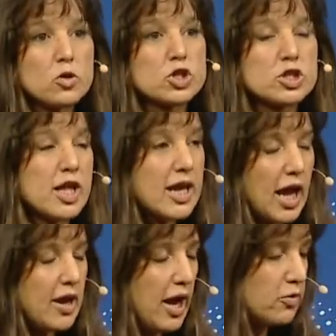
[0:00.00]
were, like,
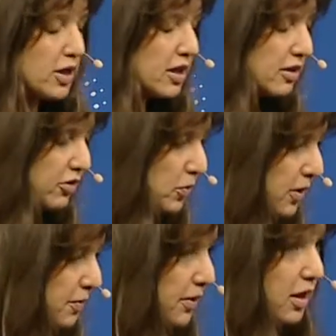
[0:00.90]
I, I would interview
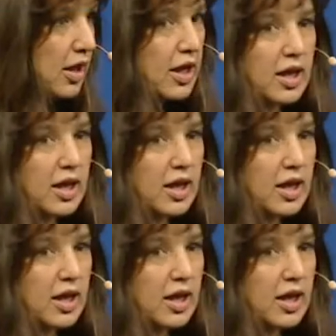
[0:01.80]
people.